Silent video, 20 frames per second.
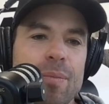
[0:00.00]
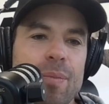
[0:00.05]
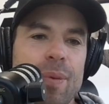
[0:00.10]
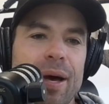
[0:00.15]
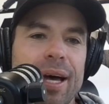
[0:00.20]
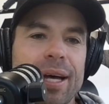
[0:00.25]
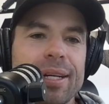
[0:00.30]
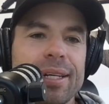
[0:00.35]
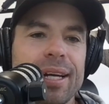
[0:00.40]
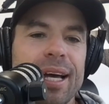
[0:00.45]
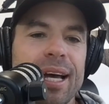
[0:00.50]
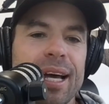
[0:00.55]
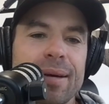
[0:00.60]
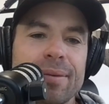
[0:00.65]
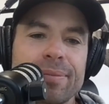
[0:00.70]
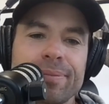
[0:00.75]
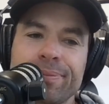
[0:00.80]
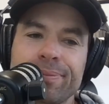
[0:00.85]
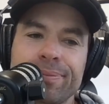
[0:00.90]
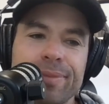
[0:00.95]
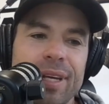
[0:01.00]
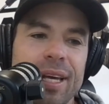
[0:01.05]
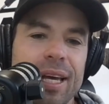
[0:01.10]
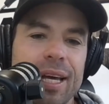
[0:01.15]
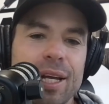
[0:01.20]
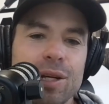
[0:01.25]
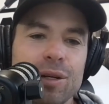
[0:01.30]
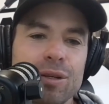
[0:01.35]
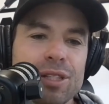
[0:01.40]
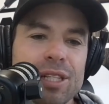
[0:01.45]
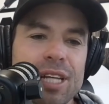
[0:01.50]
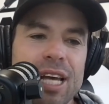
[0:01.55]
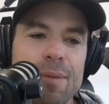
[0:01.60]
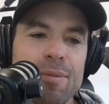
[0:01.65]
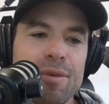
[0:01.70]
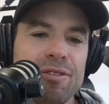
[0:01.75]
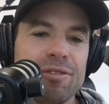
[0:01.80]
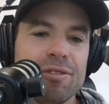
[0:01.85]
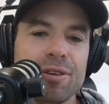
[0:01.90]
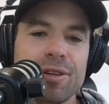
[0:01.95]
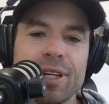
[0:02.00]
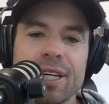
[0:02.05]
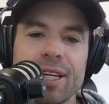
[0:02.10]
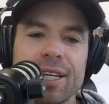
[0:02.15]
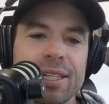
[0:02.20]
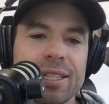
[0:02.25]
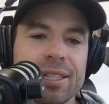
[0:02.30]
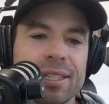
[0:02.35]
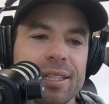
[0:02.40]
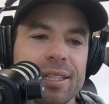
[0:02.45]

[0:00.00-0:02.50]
But, a loose game of footy.